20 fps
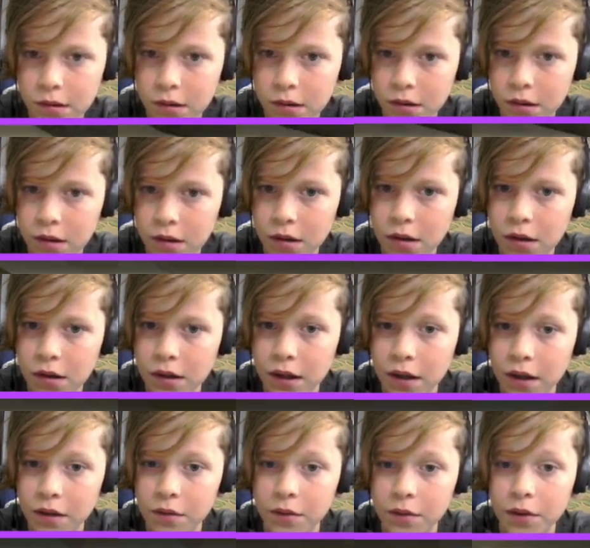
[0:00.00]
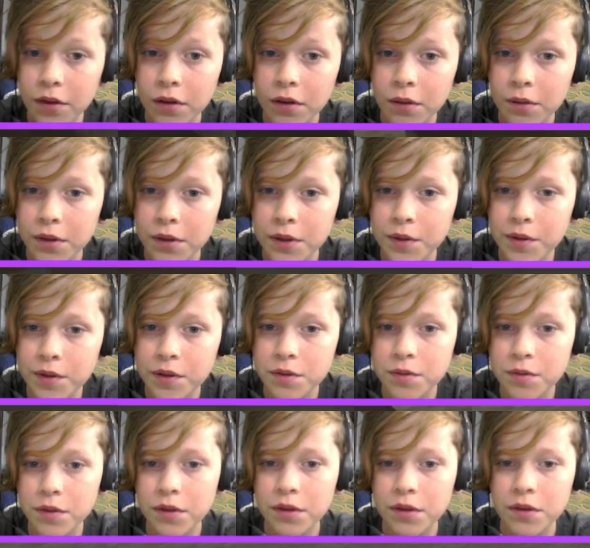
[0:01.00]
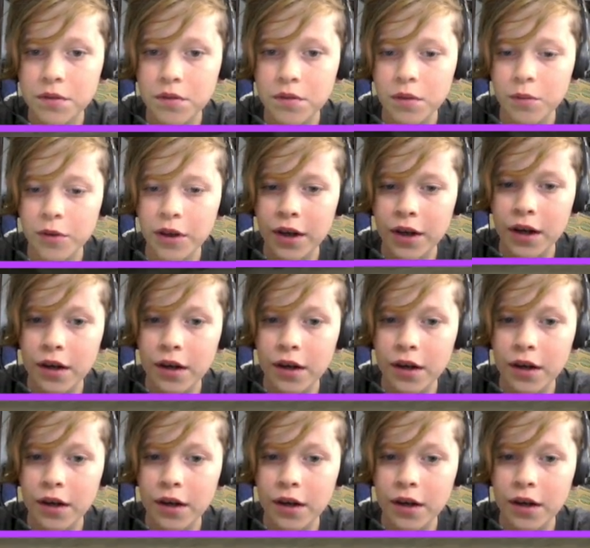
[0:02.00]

Oh, yeah, we already went to this one. This one we got